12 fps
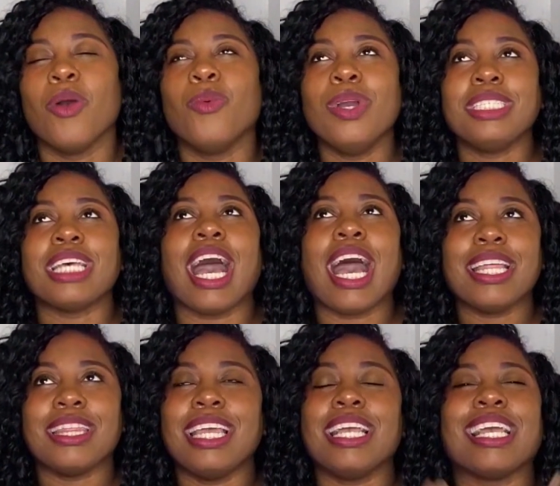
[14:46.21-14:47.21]
which I
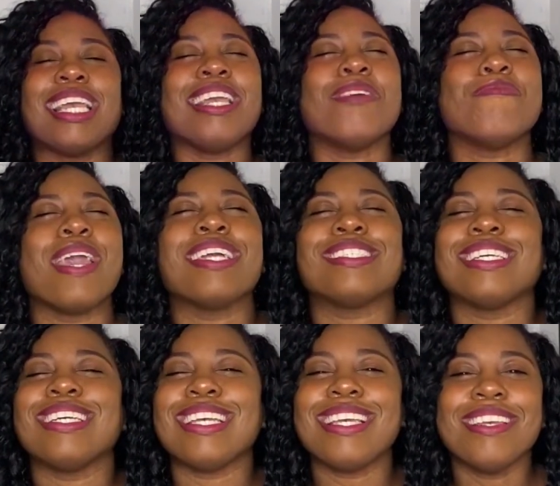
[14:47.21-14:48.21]
think makes
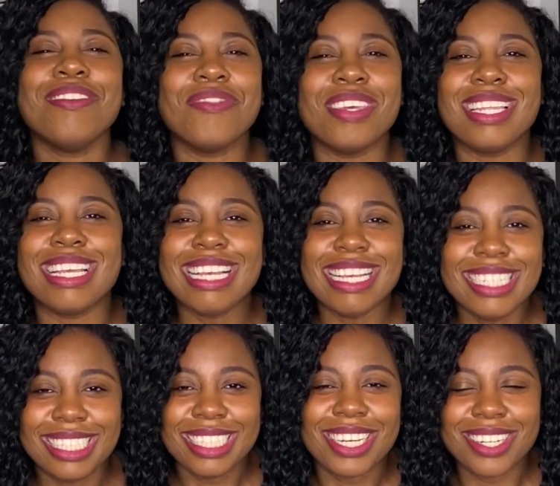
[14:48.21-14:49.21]
it even
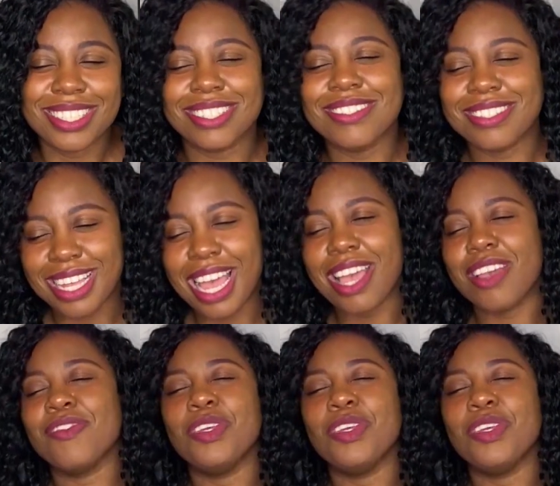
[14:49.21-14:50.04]
easier to save.